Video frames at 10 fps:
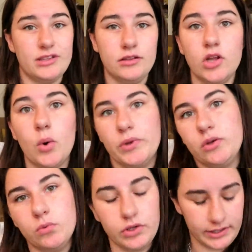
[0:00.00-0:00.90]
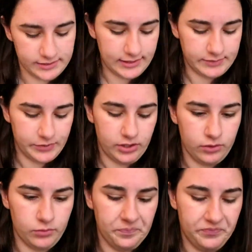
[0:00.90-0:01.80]
not when you're walking, so that's pretty
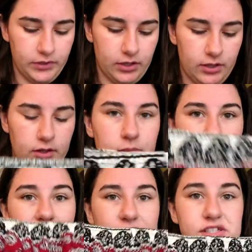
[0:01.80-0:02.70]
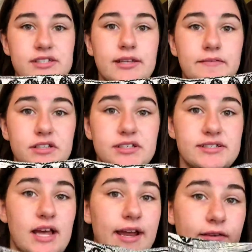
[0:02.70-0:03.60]
cool. But yeah, I just love the
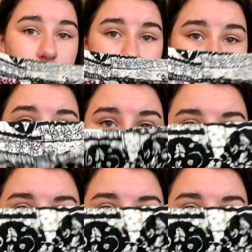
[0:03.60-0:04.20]
design of them.